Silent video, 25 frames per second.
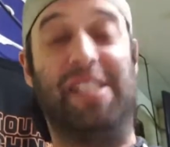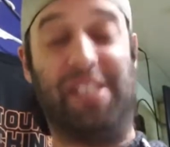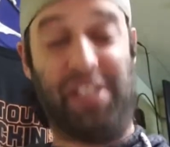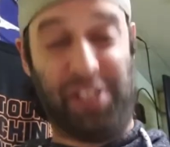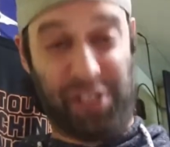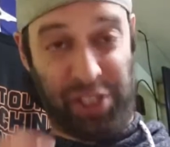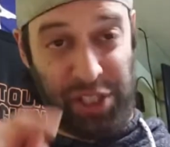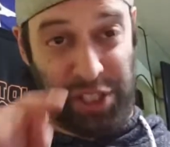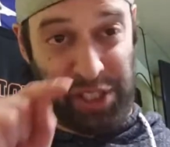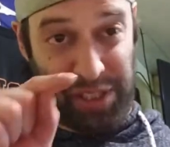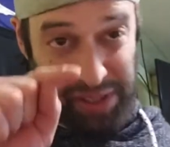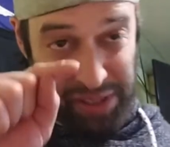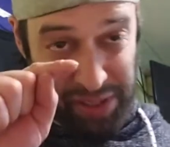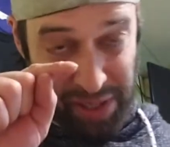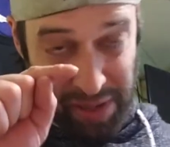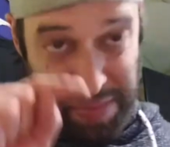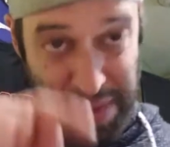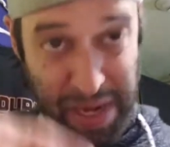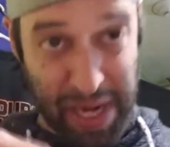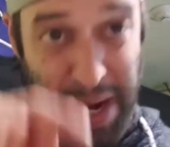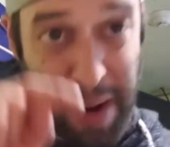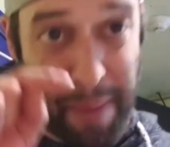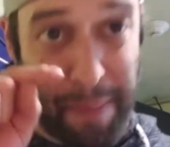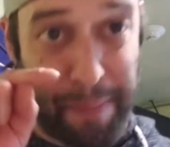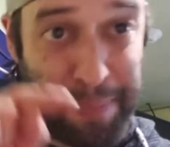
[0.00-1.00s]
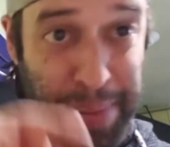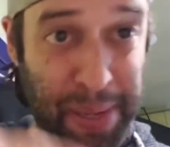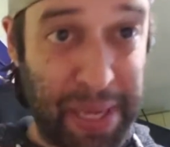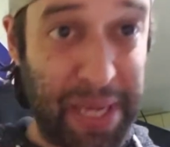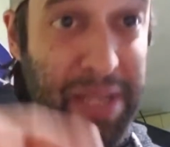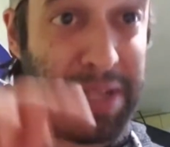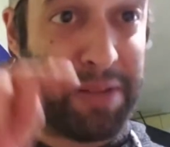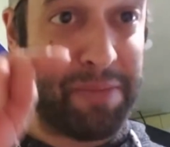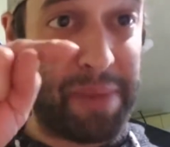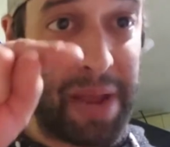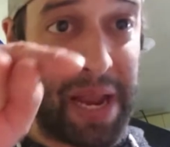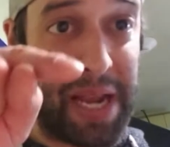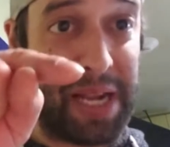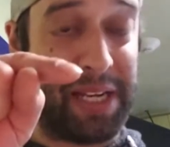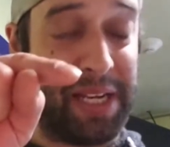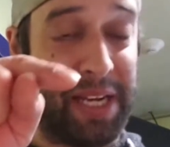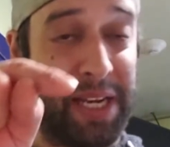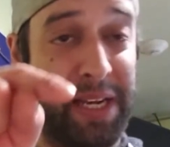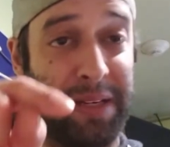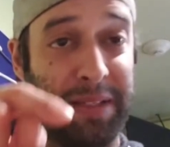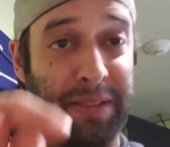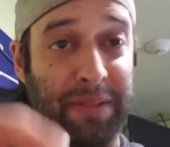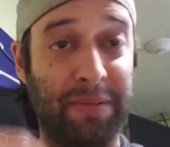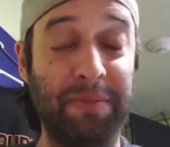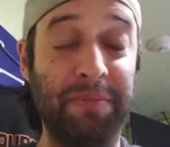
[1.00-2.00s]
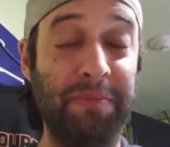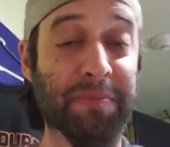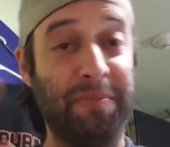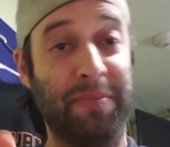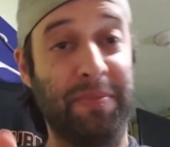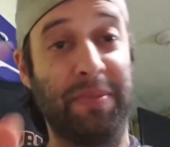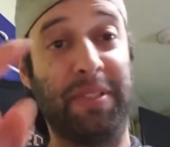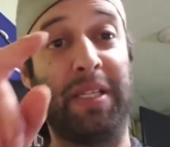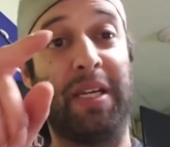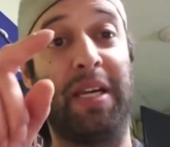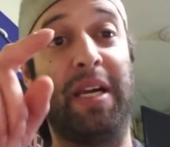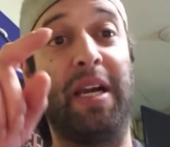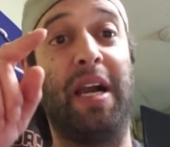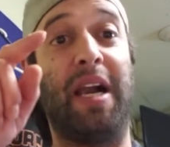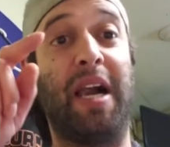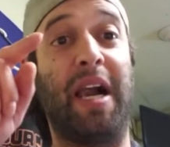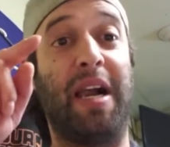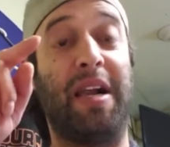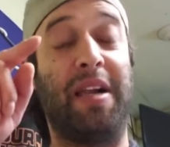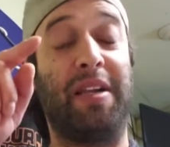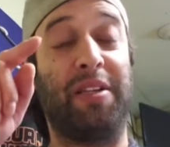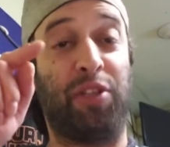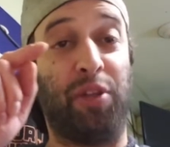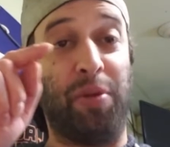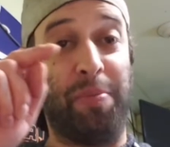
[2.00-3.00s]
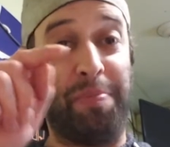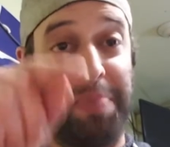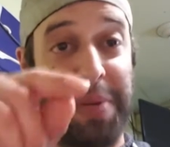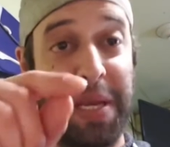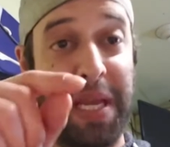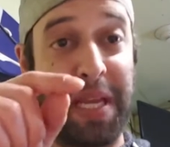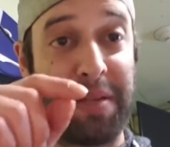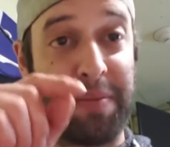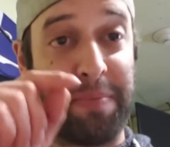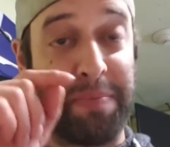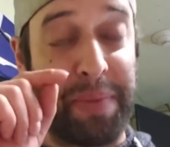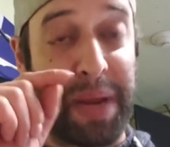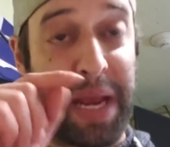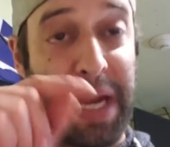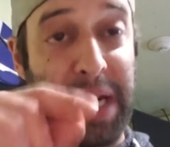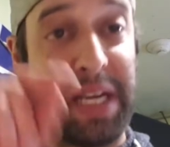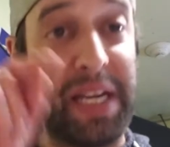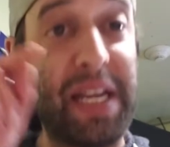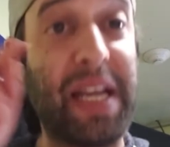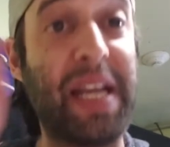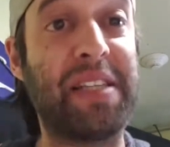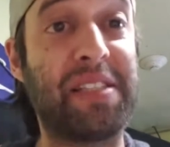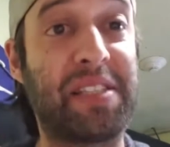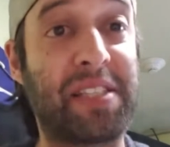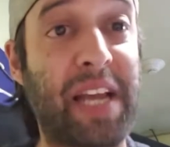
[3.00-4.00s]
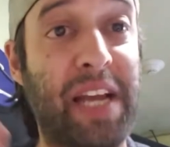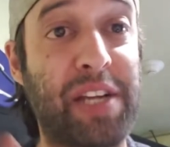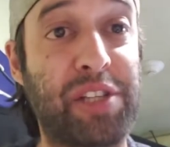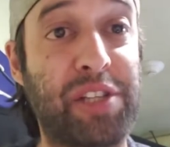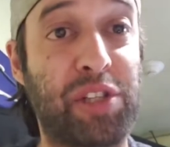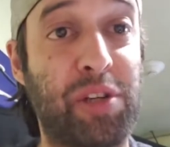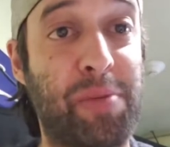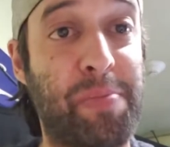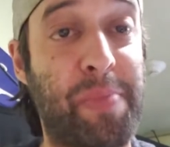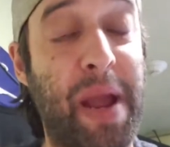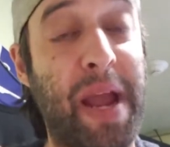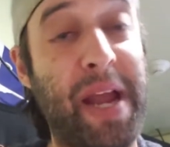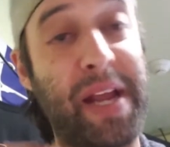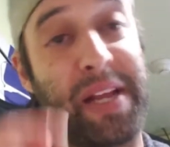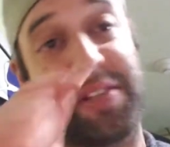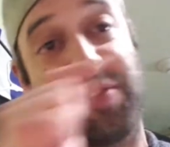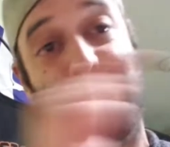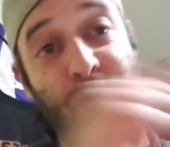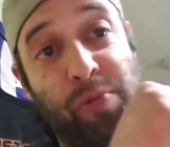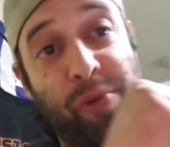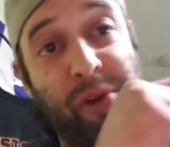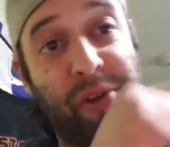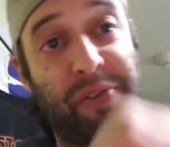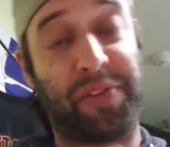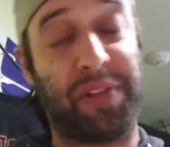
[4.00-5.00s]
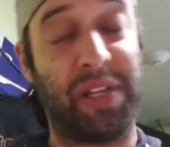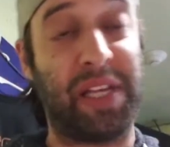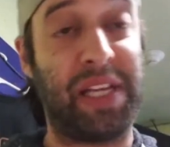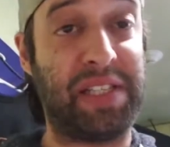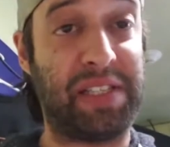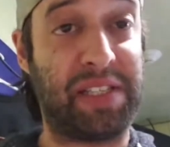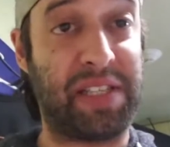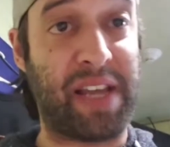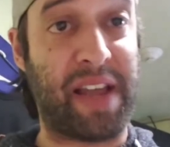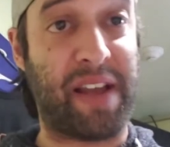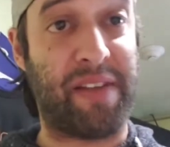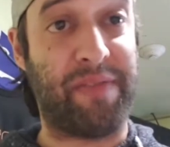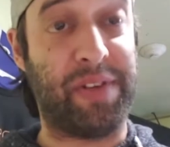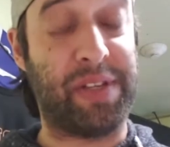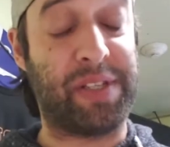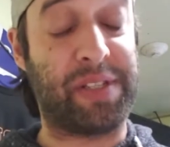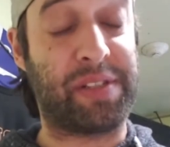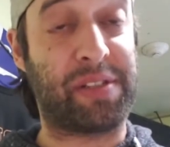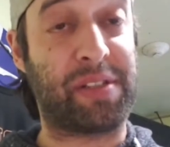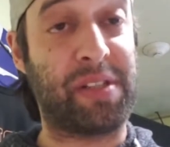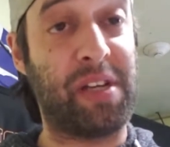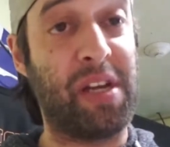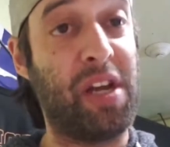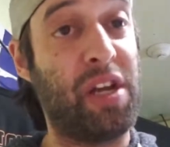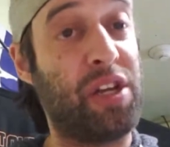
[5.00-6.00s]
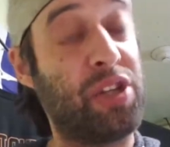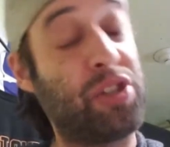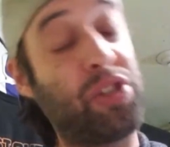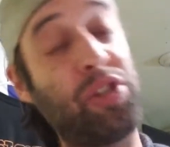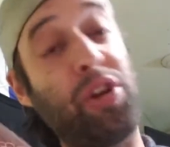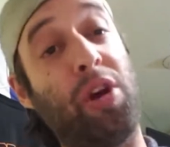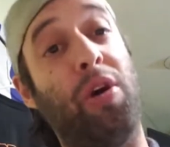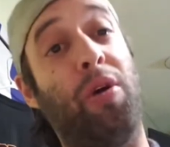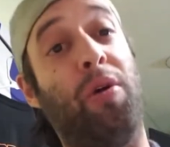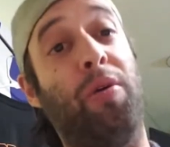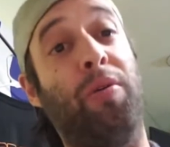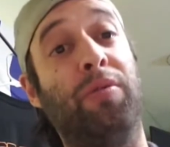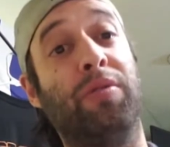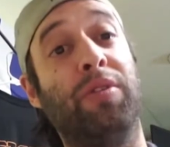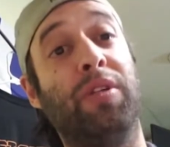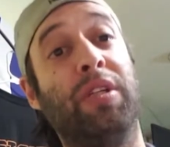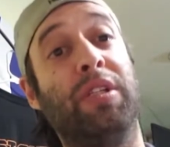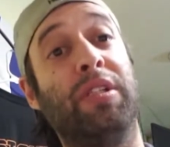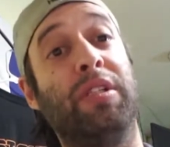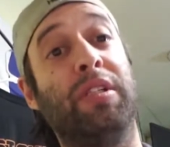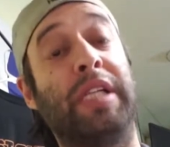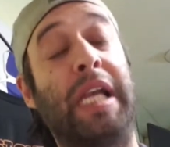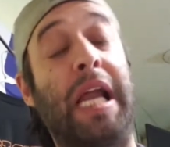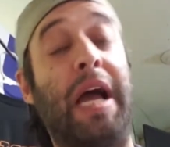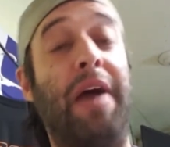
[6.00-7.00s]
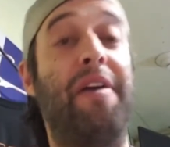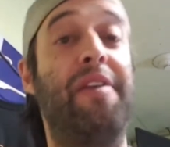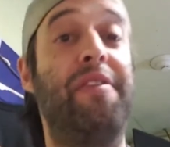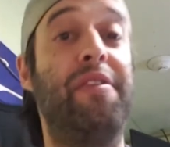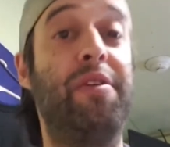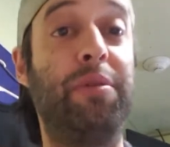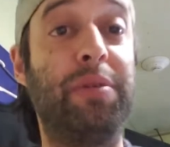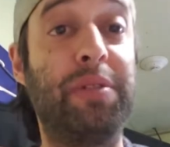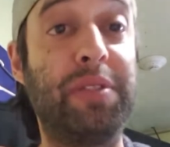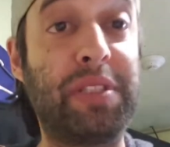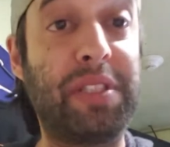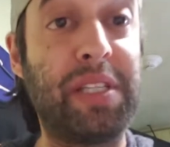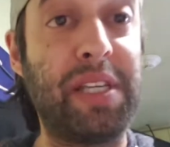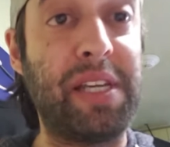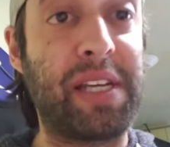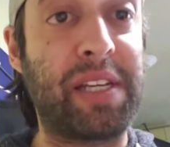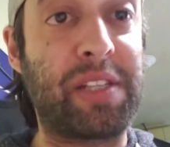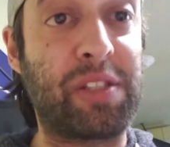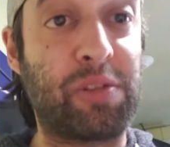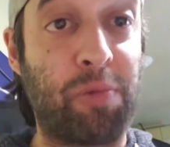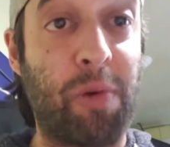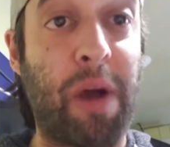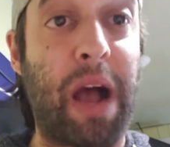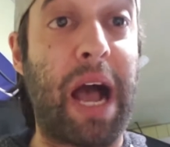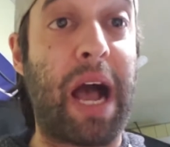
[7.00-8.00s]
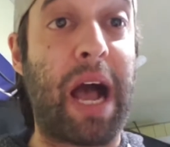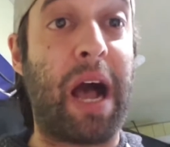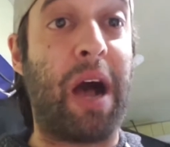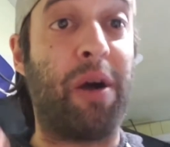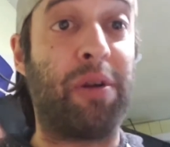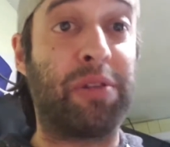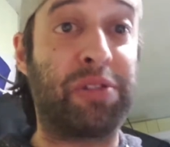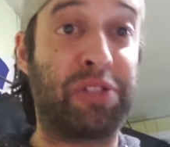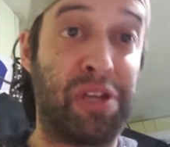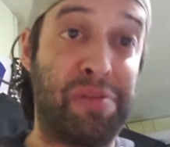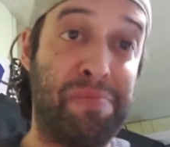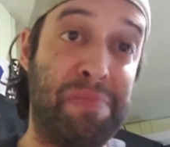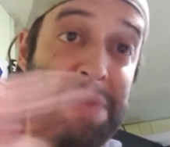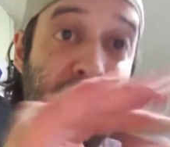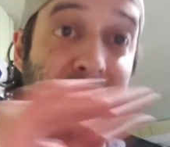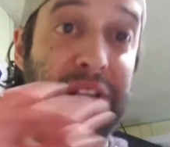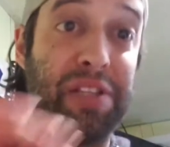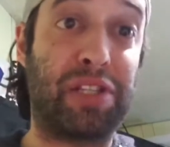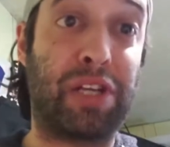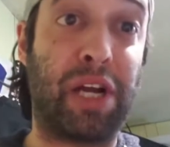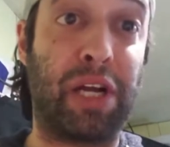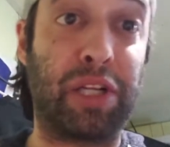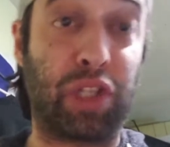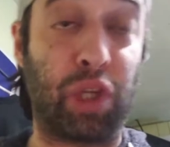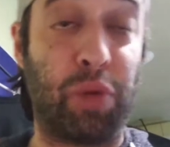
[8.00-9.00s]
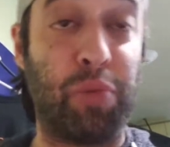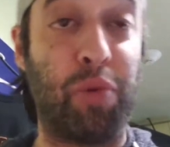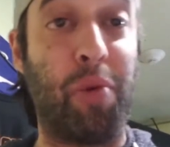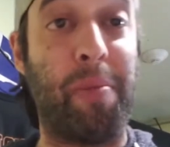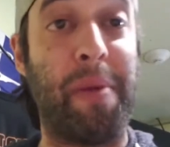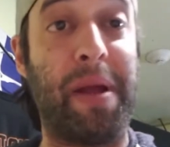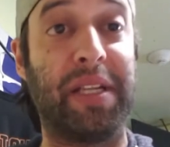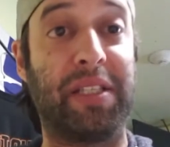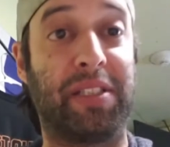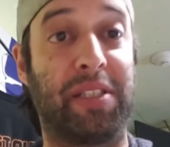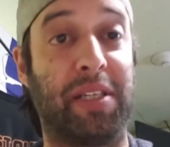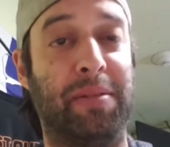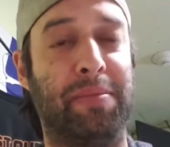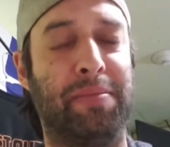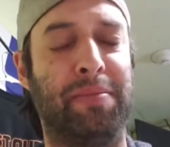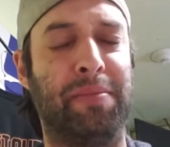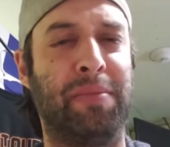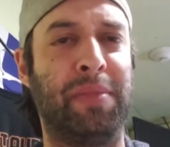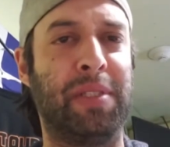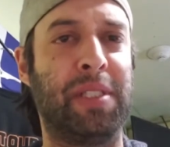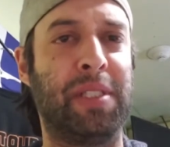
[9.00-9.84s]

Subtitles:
Tamina pinned Bayley to beat Bayley and Sasha Banks with Lacey Evans. So now everyone thinks, wow, Tamina's got the momentum.